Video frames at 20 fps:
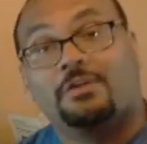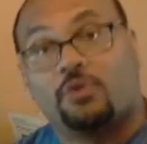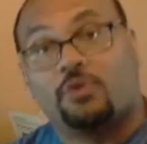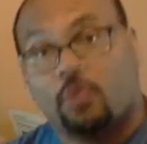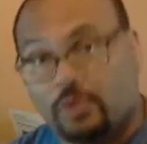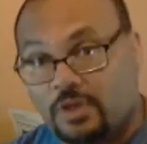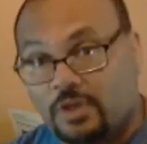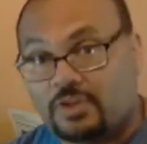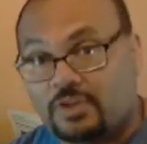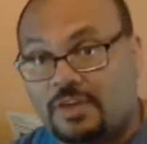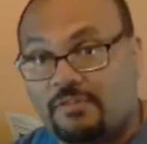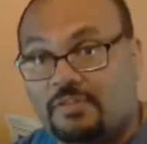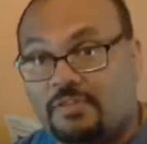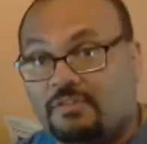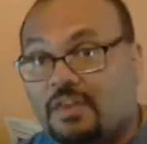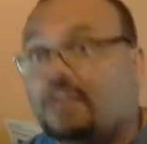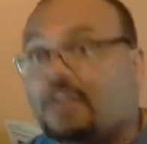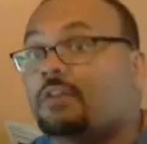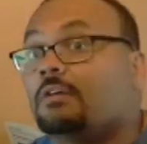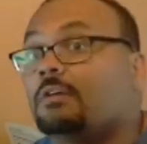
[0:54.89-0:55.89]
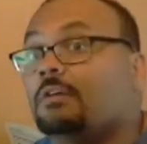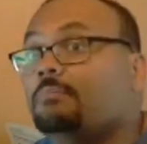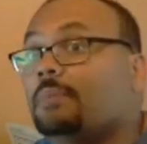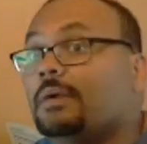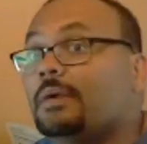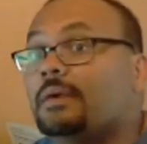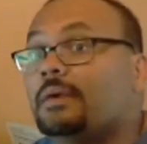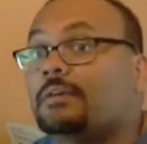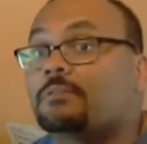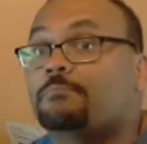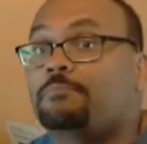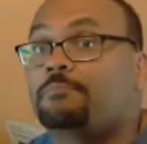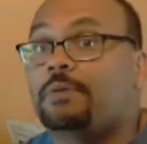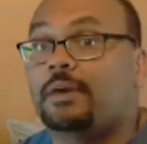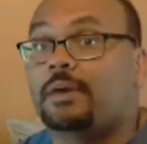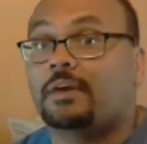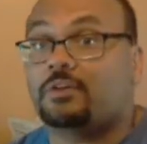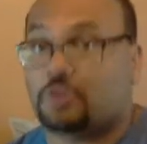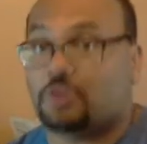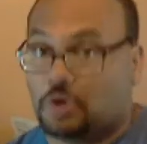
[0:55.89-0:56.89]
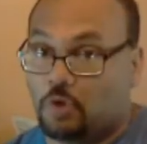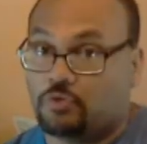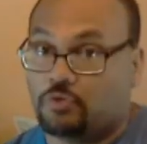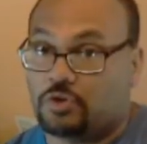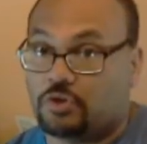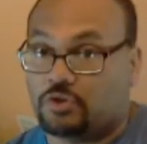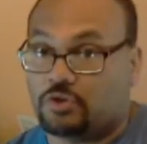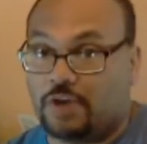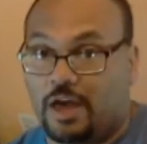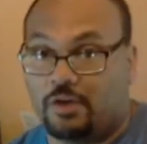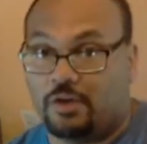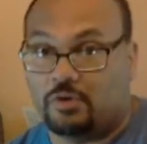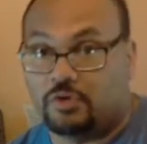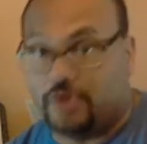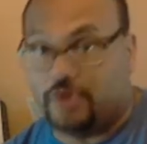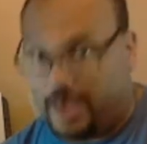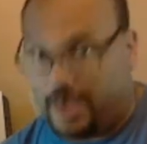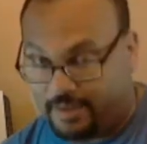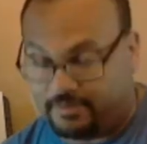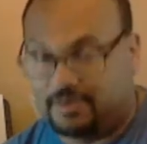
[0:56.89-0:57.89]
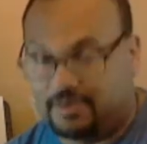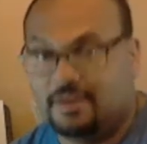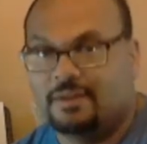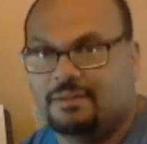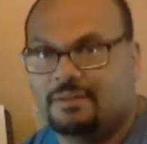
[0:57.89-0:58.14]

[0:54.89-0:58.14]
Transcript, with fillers: 2017 could be his biggest coaching challenge yet